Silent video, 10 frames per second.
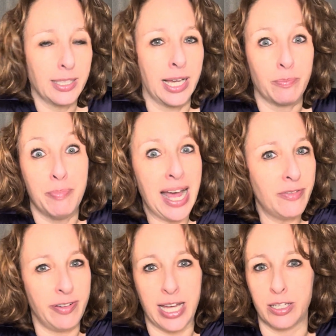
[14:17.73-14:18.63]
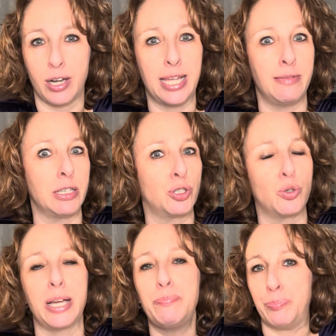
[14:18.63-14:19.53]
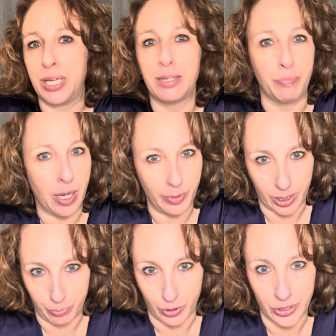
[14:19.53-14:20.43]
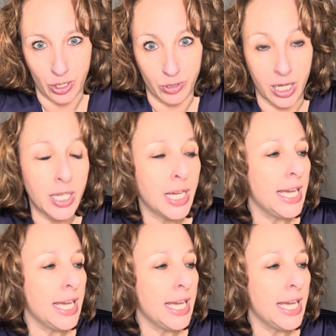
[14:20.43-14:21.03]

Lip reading: Like my father had this great big public persona.